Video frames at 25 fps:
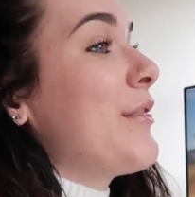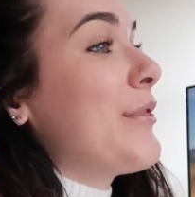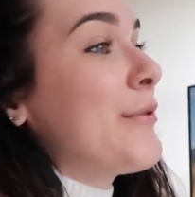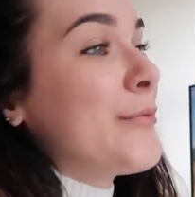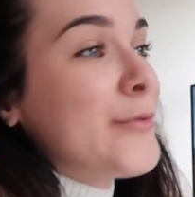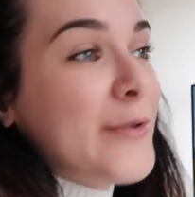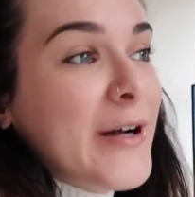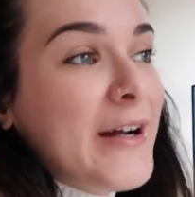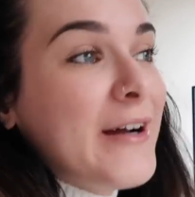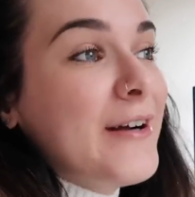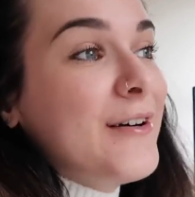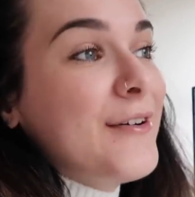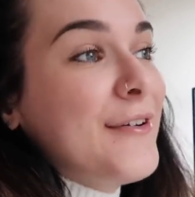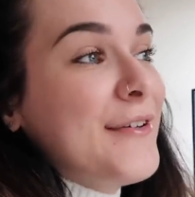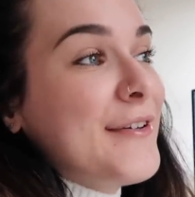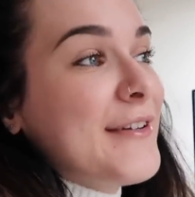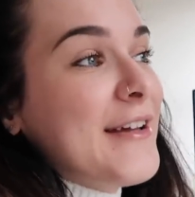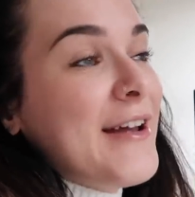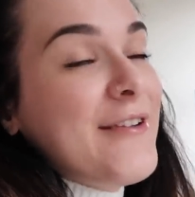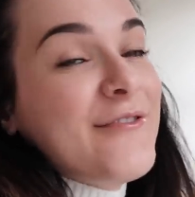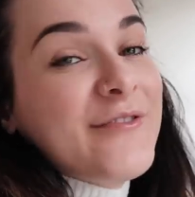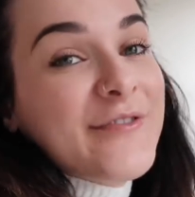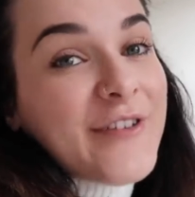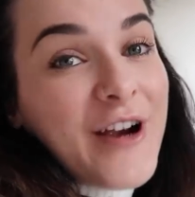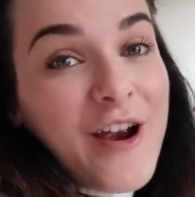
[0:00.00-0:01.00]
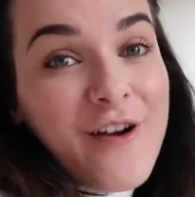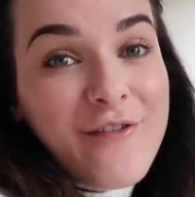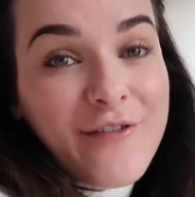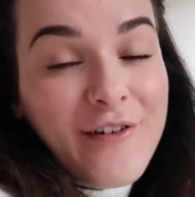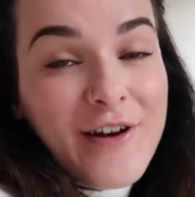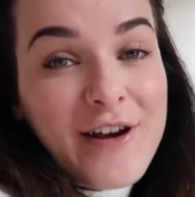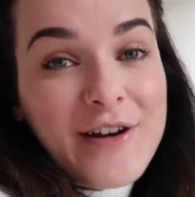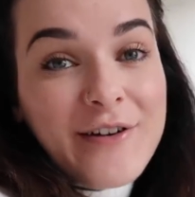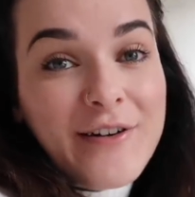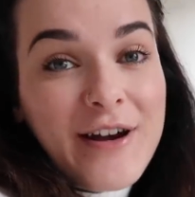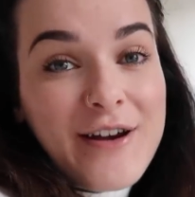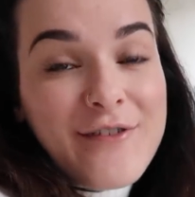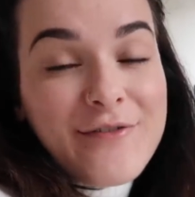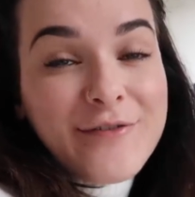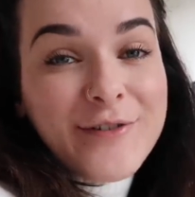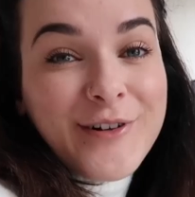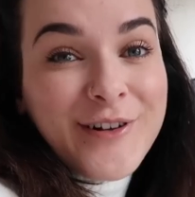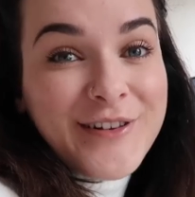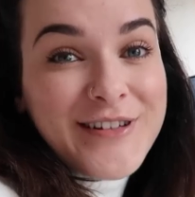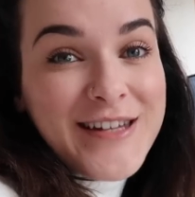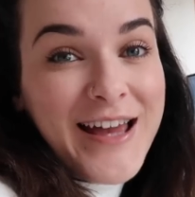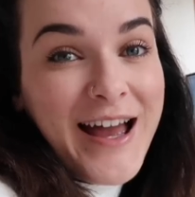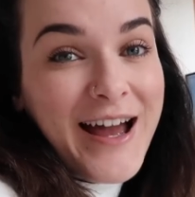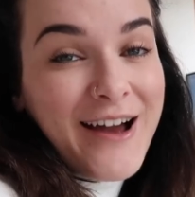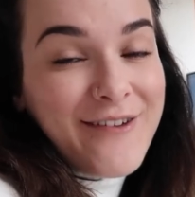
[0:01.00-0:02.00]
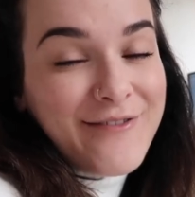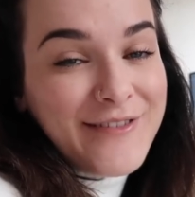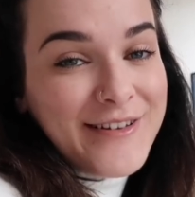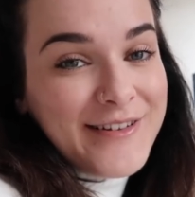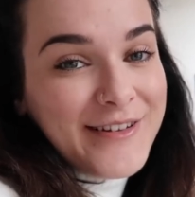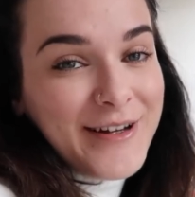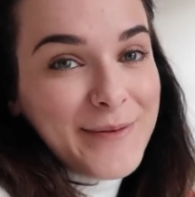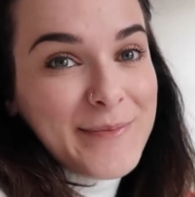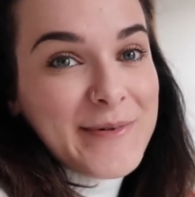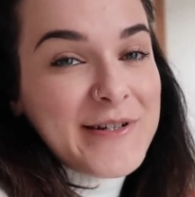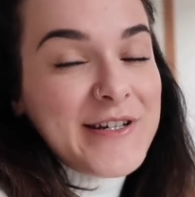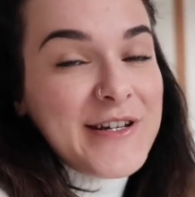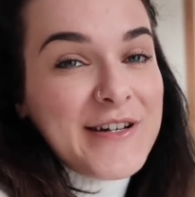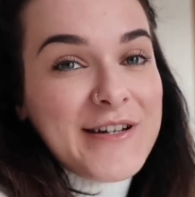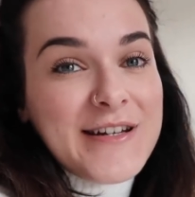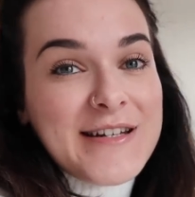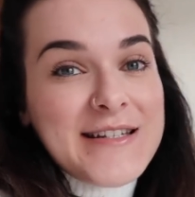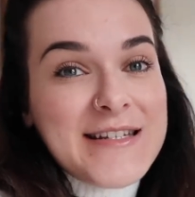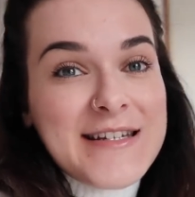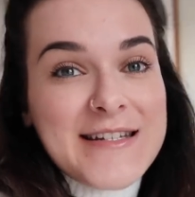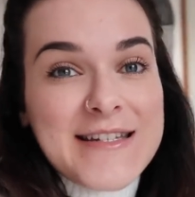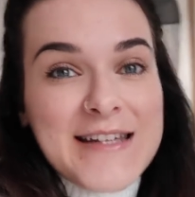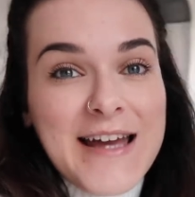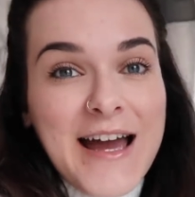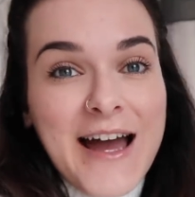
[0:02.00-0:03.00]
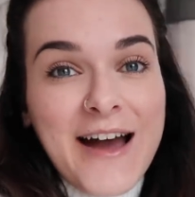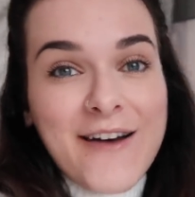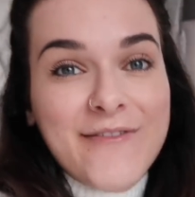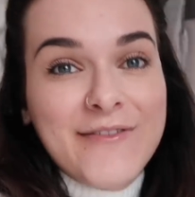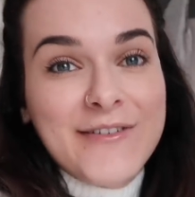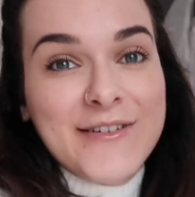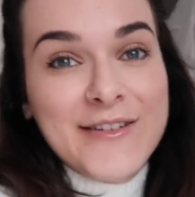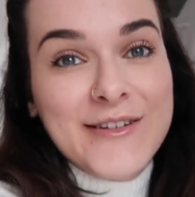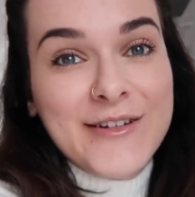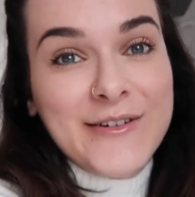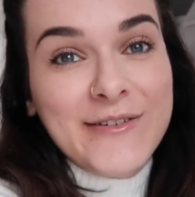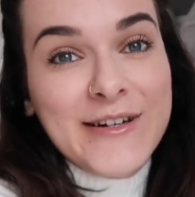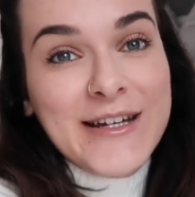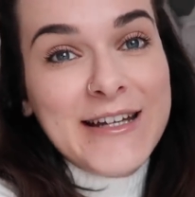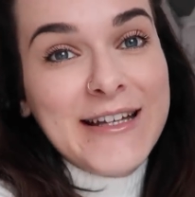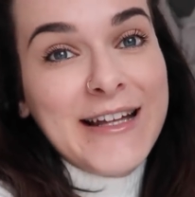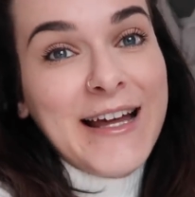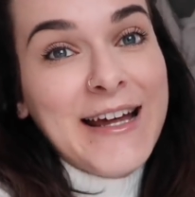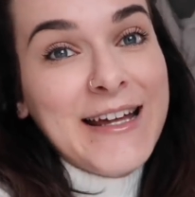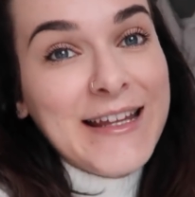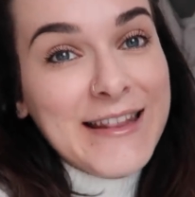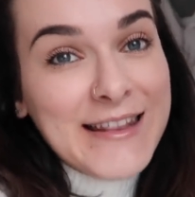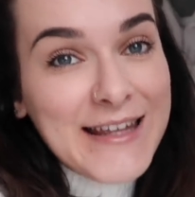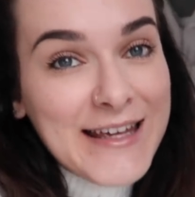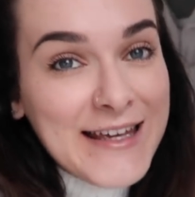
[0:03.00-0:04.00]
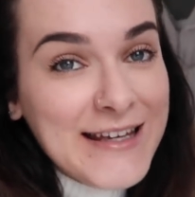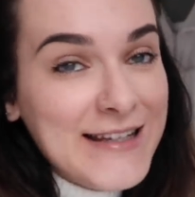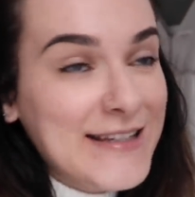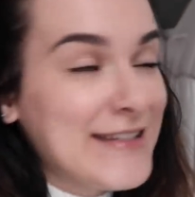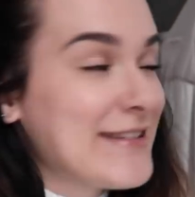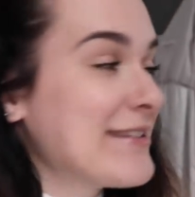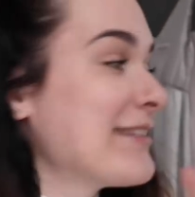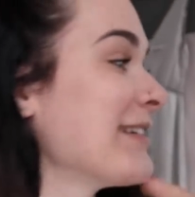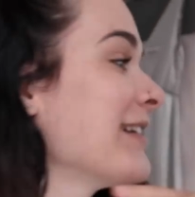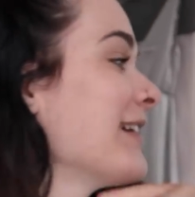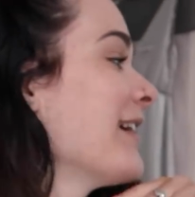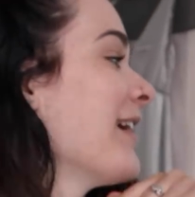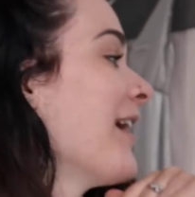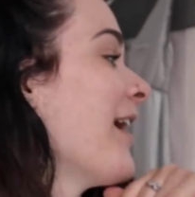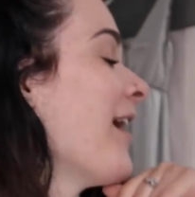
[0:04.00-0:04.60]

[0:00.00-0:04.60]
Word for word: thrilled and very very grateful to have this opportunity to have a screen like this